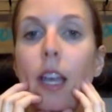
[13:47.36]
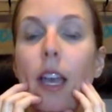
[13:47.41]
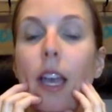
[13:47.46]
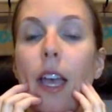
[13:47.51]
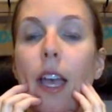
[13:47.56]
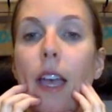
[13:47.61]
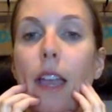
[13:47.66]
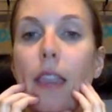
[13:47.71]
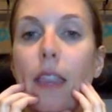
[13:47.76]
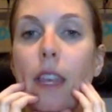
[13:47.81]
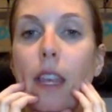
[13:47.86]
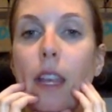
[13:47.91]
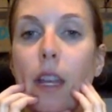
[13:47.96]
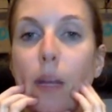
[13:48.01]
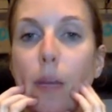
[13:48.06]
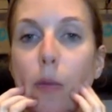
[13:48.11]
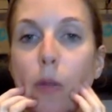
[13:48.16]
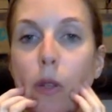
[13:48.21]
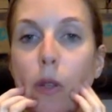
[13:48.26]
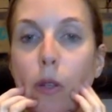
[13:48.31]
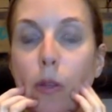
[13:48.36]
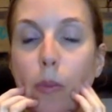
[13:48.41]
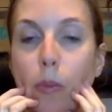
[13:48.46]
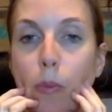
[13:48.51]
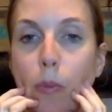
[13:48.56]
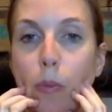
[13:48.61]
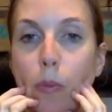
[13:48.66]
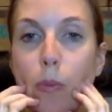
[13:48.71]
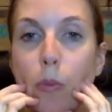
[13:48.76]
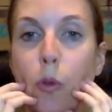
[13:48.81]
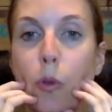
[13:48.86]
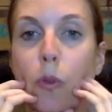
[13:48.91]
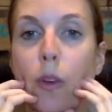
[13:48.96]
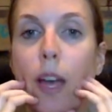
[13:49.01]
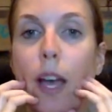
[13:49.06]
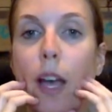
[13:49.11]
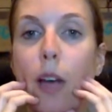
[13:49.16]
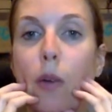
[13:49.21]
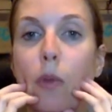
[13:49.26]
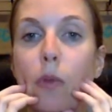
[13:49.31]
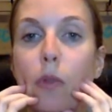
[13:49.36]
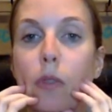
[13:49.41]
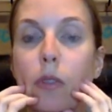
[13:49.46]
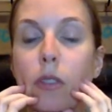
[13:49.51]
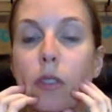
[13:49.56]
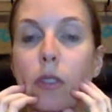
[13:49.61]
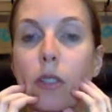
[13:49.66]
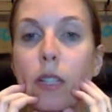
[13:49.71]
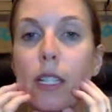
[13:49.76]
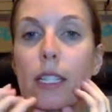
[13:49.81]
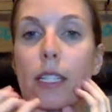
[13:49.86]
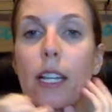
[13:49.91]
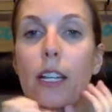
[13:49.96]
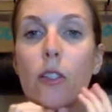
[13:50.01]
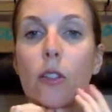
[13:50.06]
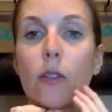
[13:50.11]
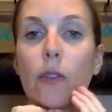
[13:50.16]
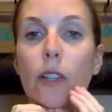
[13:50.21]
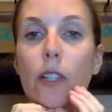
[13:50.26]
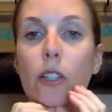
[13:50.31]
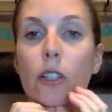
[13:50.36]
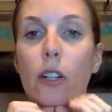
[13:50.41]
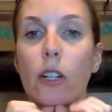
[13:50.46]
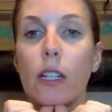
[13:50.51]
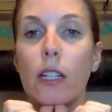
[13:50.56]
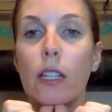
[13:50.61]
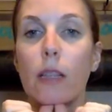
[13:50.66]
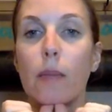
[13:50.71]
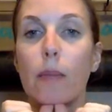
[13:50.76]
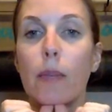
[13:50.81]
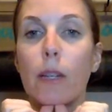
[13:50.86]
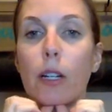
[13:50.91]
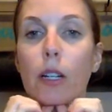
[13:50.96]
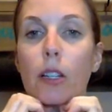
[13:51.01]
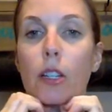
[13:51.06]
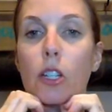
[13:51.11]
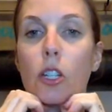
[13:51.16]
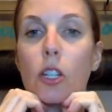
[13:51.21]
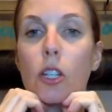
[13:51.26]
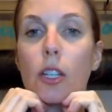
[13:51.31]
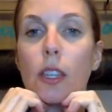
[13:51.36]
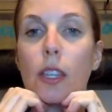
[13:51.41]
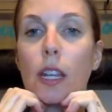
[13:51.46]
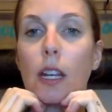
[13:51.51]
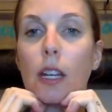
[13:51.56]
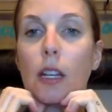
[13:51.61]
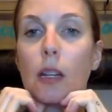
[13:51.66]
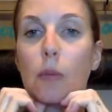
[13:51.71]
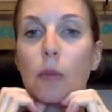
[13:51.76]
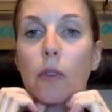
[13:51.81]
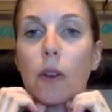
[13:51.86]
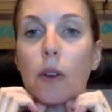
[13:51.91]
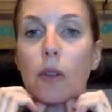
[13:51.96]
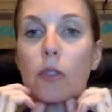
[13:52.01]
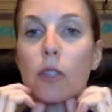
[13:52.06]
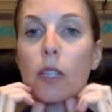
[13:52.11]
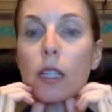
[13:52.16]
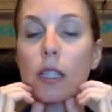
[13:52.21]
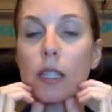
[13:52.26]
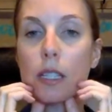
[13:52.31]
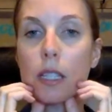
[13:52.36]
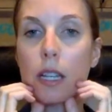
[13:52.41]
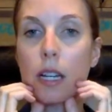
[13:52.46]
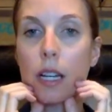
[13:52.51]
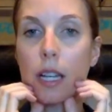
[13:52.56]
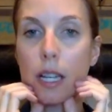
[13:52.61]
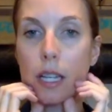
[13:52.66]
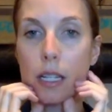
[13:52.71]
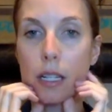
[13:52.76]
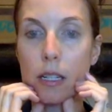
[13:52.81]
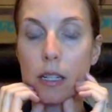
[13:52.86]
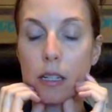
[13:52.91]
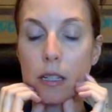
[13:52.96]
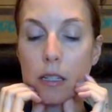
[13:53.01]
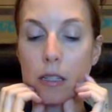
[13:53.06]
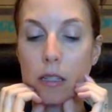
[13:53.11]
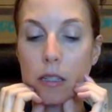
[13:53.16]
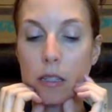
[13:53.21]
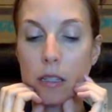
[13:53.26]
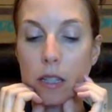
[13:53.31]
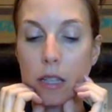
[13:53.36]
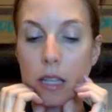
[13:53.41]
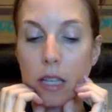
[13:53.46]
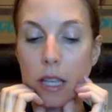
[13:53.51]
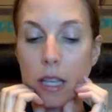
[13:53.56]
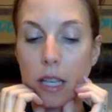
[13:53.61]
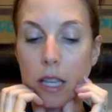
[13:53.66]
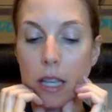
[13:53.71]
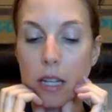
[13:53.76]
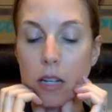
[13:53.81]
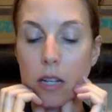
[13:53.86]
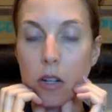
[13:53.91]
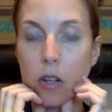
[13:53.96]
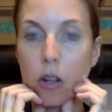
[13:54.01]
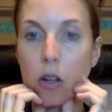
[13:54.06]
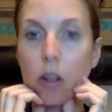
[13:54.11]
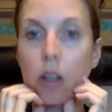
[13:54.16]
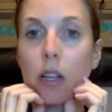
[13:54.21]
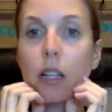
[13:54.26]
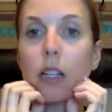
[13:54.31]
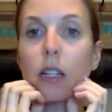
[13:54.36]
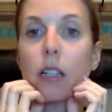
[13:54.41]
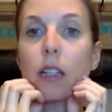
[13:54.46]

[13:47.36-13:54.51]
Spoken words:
And then I'm going to move out to the side. So if I started in the middle of the chin, then I'm going to move out to the side and nod.